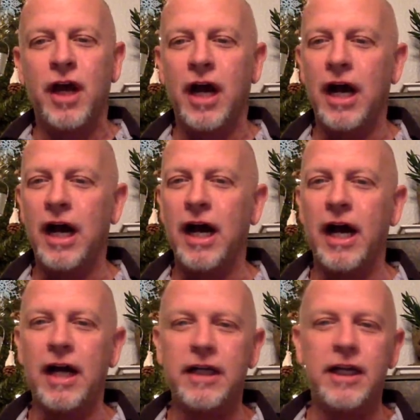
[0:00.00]

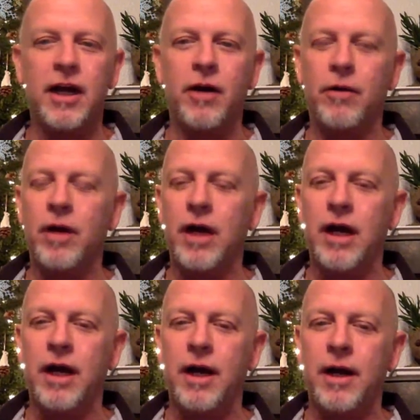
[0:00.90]

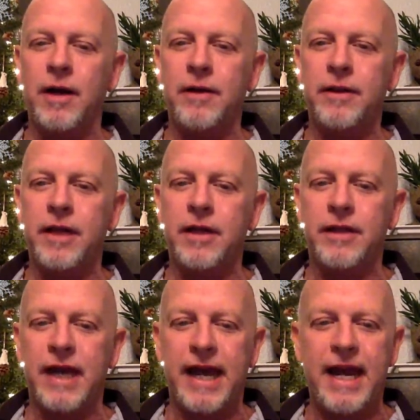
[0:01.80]

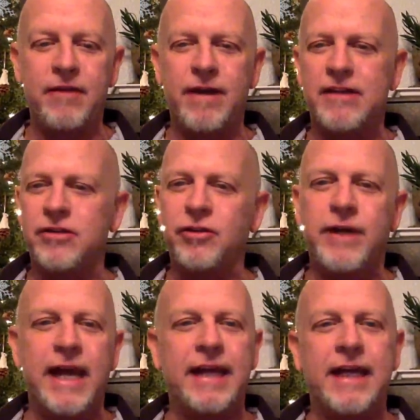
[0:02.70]
the hand razor, you
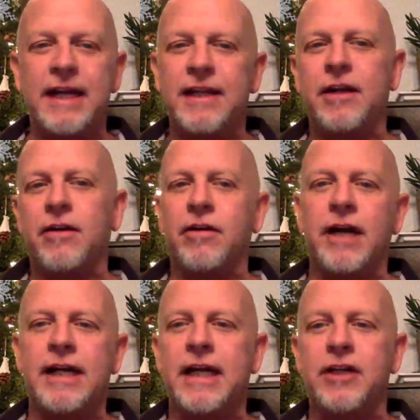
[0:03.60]
can't get in
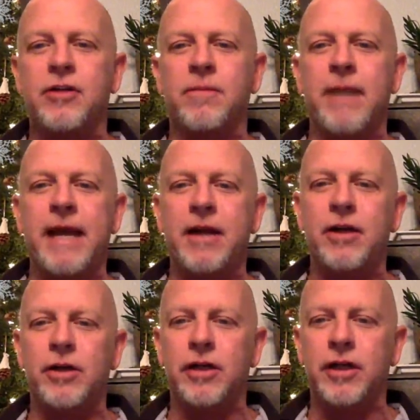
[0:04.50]
there and get your
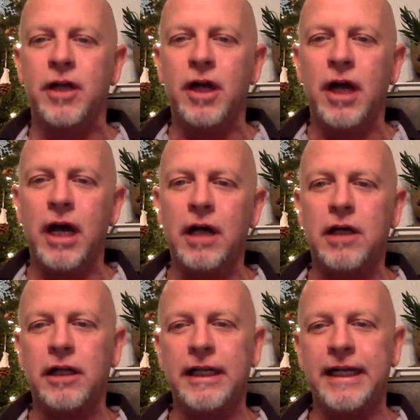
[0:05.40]
manhood
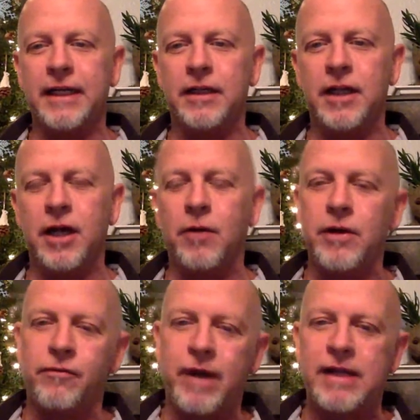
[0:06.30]
clean. You know,
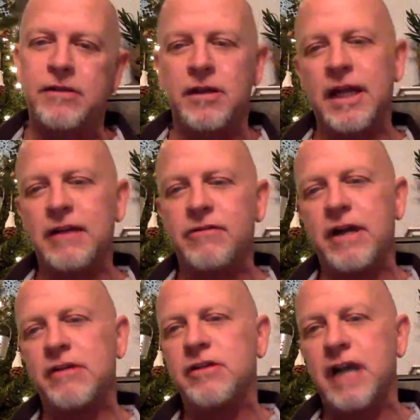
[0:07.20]
where the electric
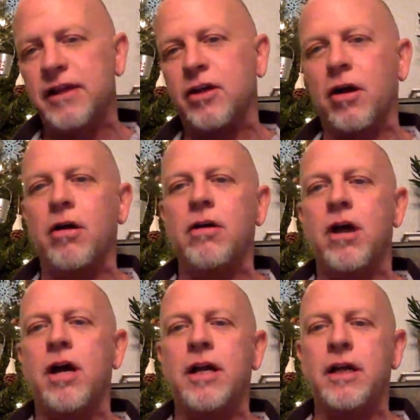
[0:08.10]
razor's got the guard
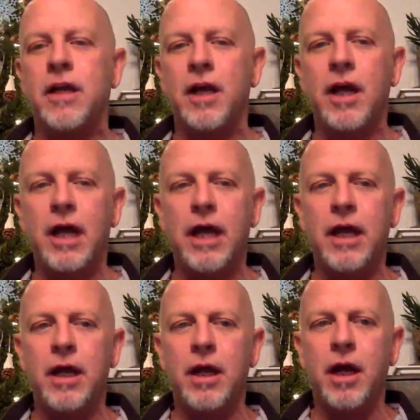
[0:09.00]
on it.
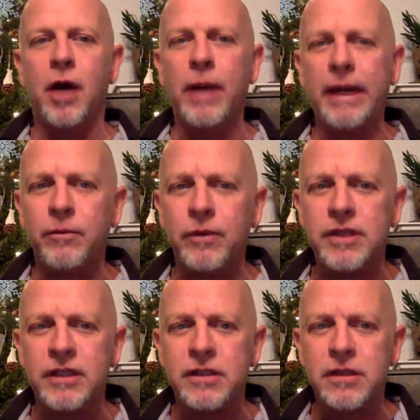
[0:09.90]
Oh wait, was
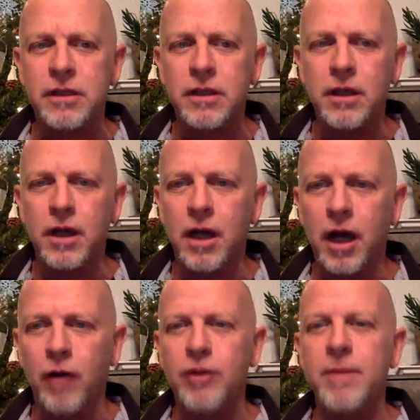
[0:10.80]
this?
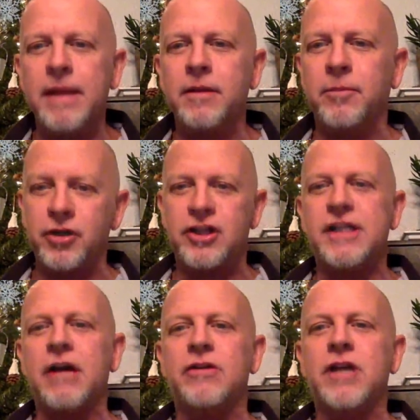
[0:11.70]
Oh, you meant the
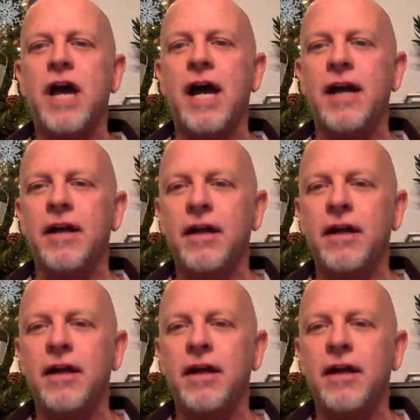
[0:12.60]
bushes outside?